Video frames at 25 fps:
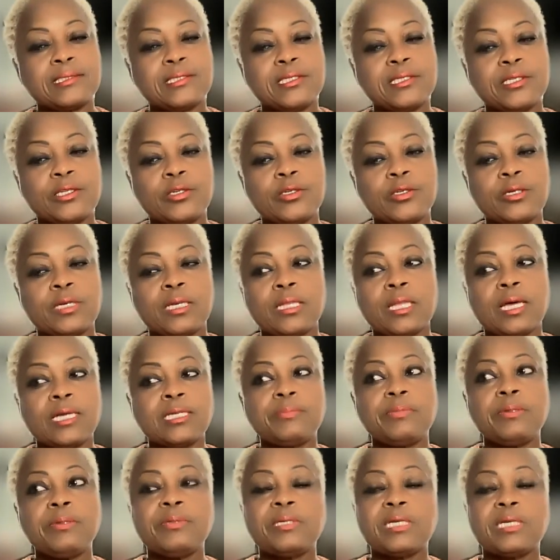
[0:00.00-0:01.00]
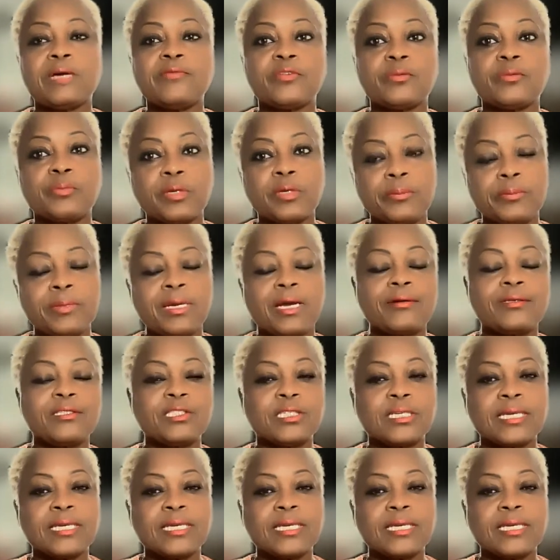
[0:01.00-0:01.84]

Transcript: A lot of people come for premarital